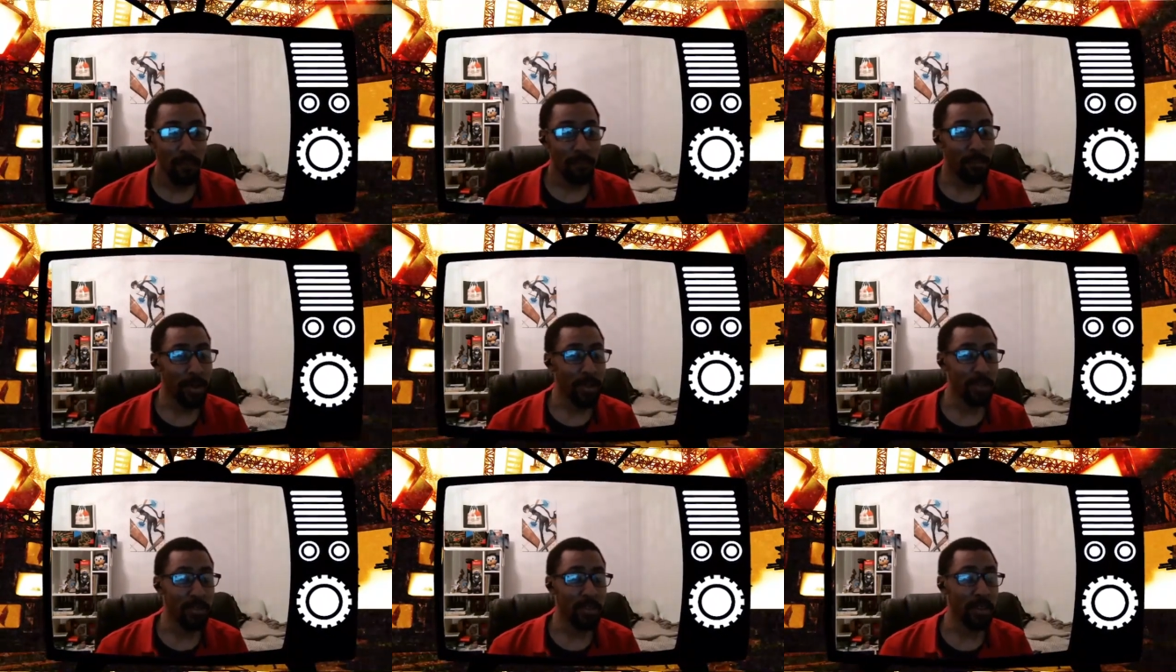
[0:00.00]

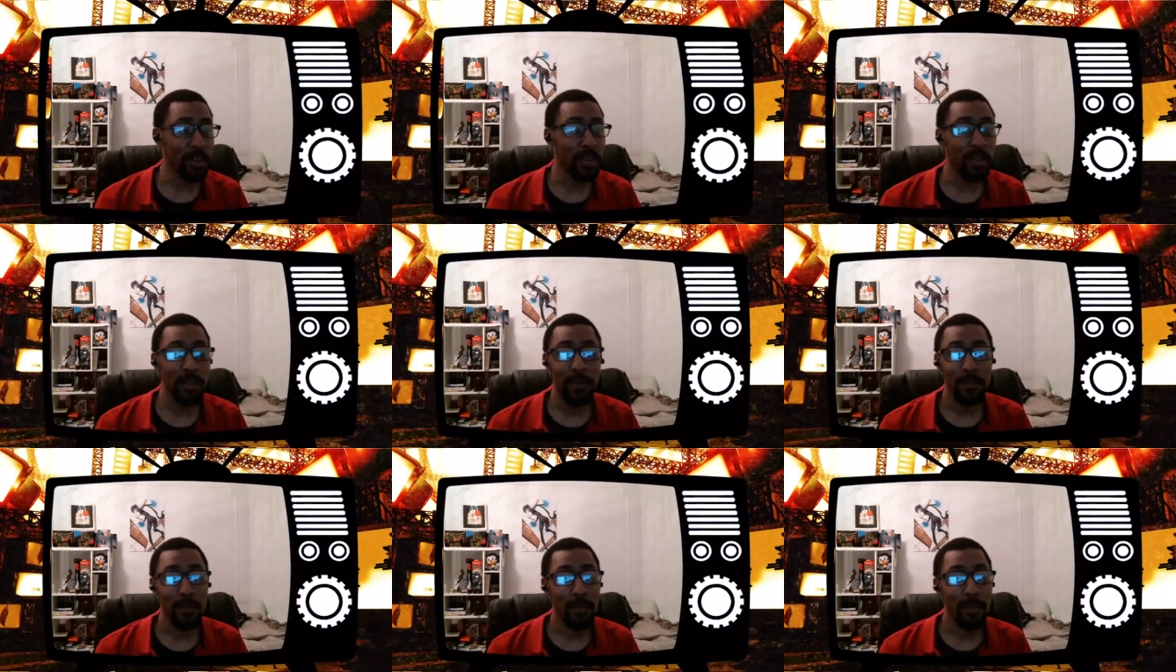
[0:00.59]
But uh,
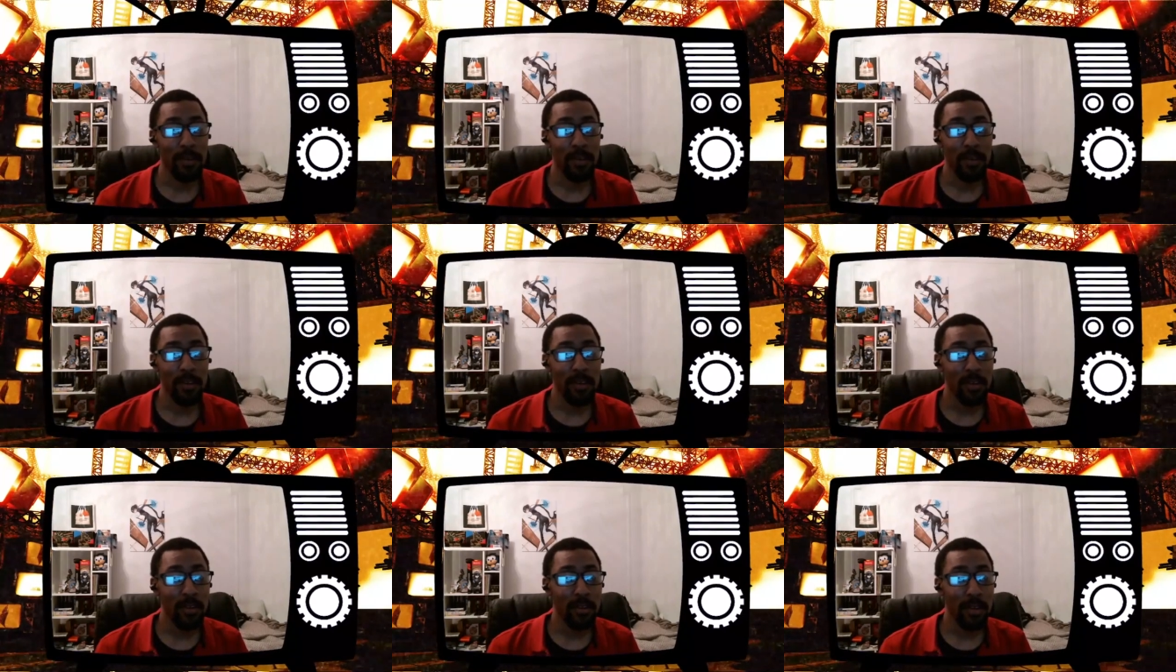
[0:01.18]

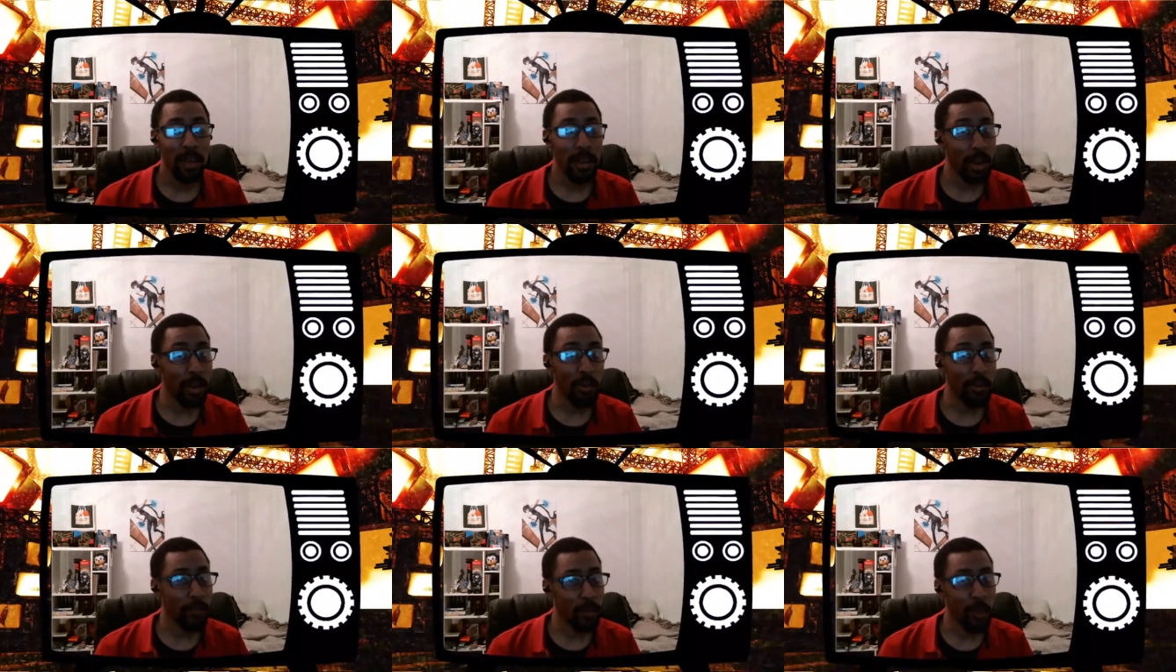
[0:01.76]
and I
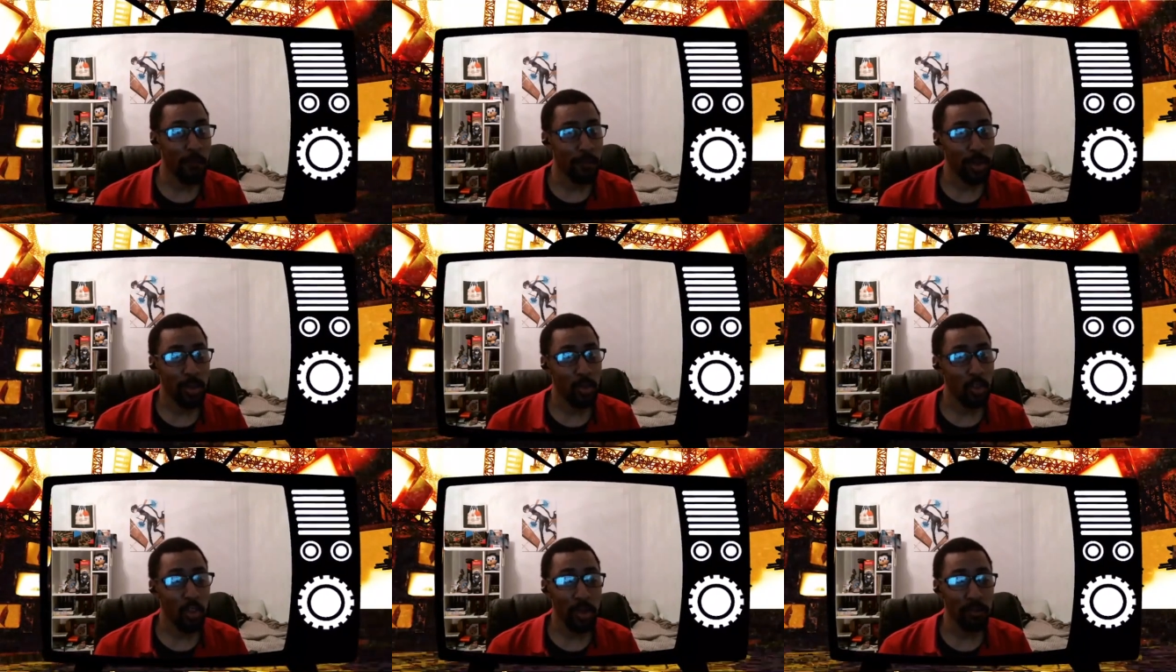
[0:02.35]
don't even know if I'm gonna
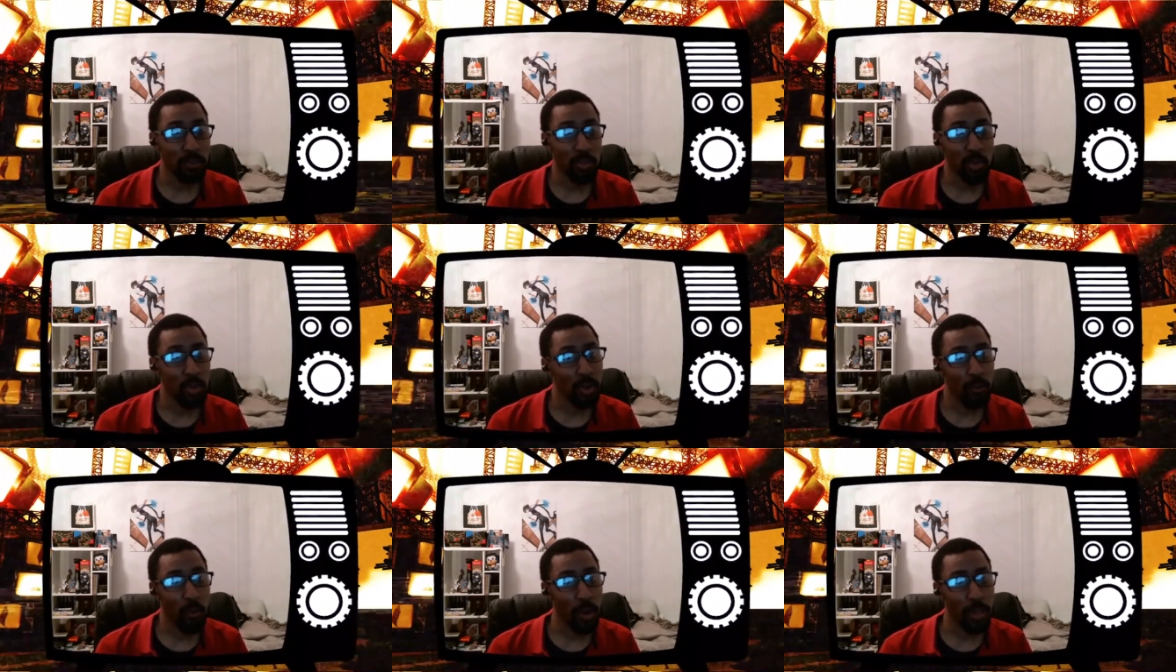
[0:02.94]
look do
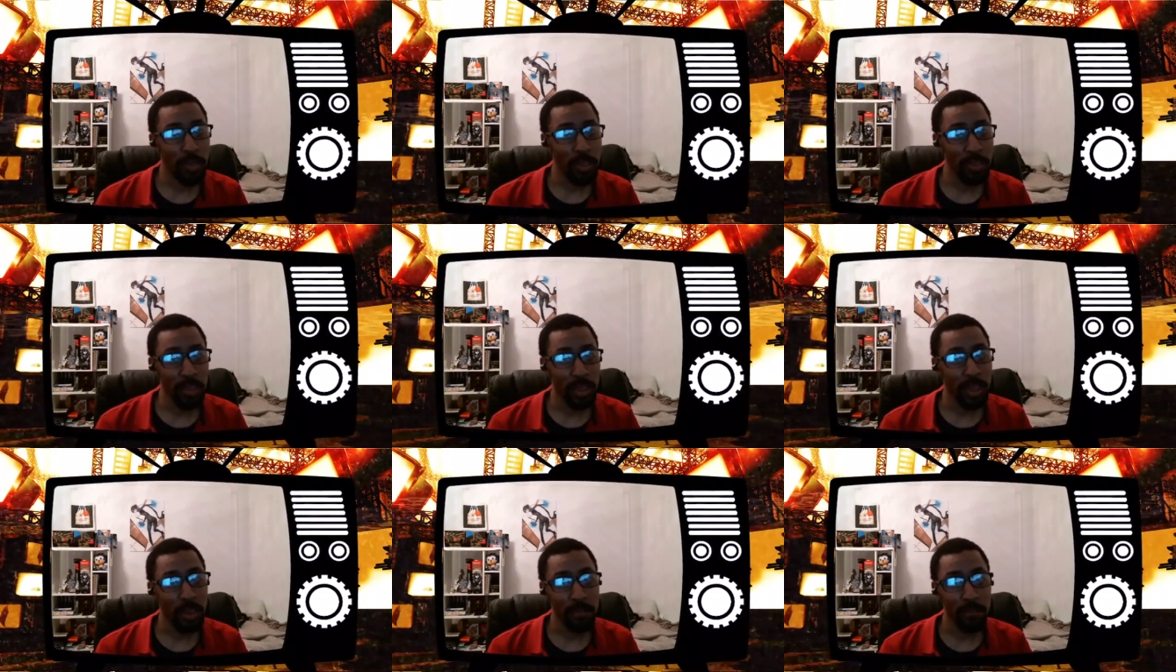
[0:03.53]
another one of these
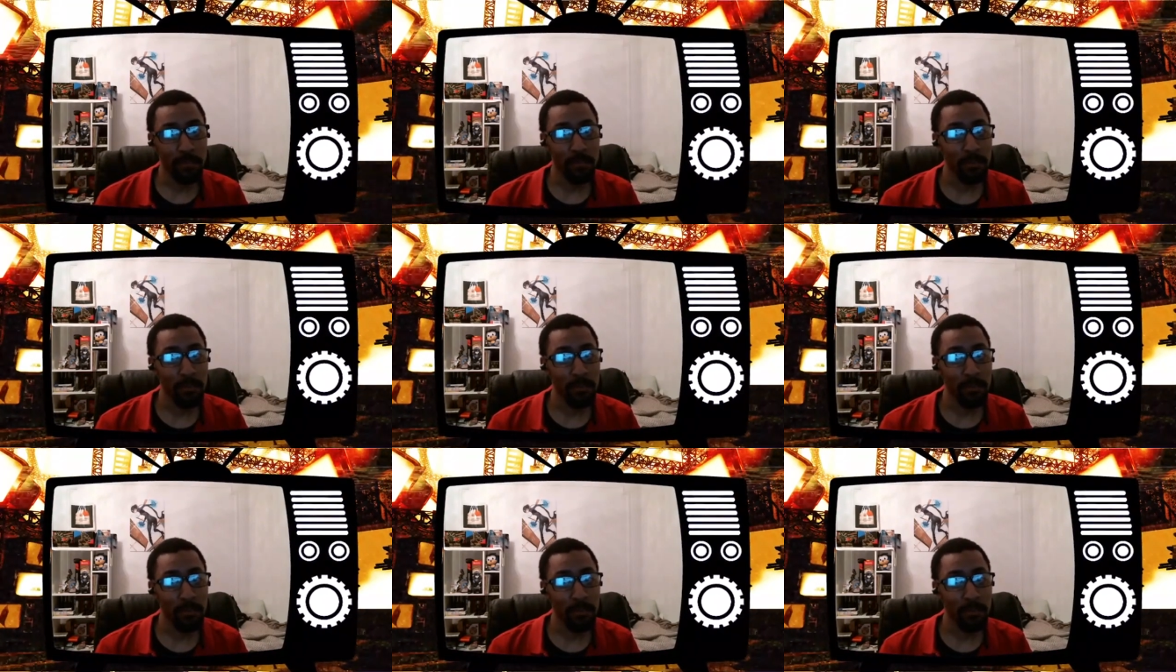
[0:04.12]
again.